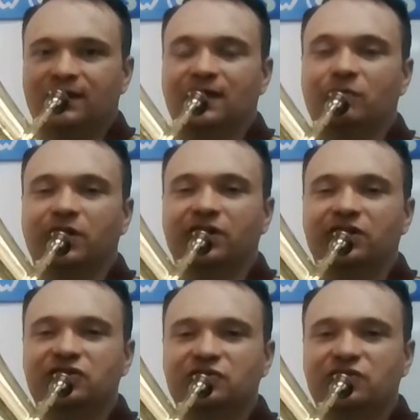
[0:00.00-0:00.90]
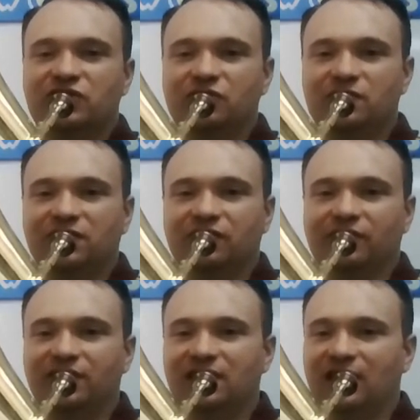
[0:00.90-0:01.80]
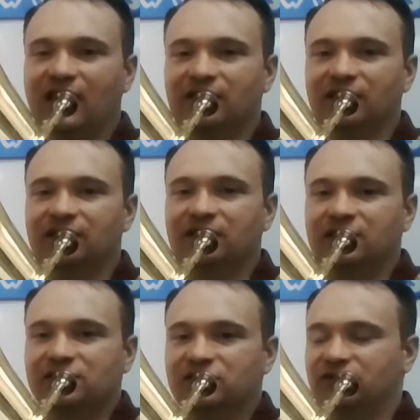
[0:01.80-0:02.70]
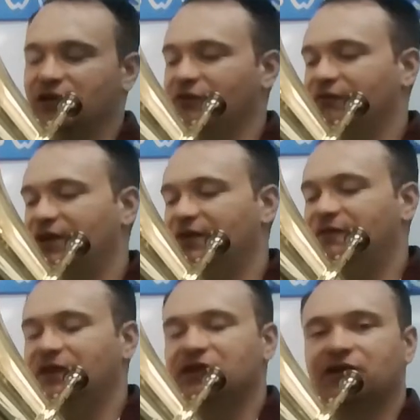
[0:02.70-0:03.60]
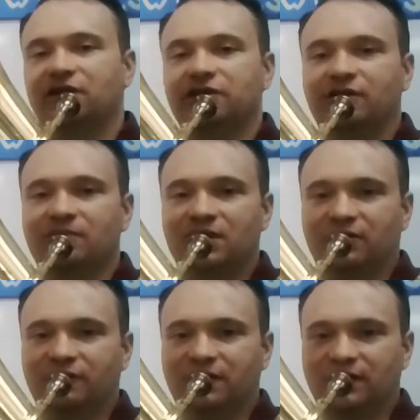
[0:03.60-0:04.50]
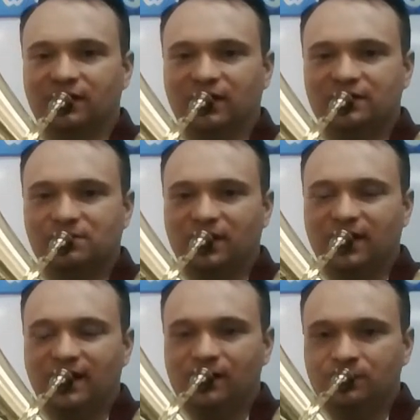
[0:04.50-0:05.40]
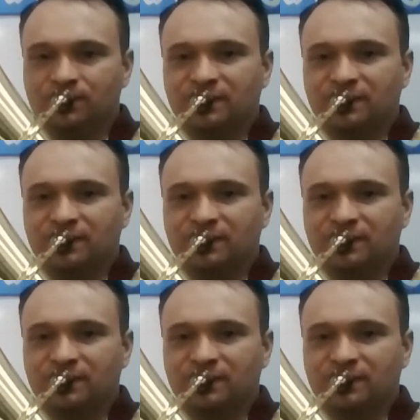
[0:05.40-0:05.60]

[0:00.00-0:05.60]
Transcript: Then we're going to do 2 and 3 together. So your ring finger and your middle finger. Let's play that.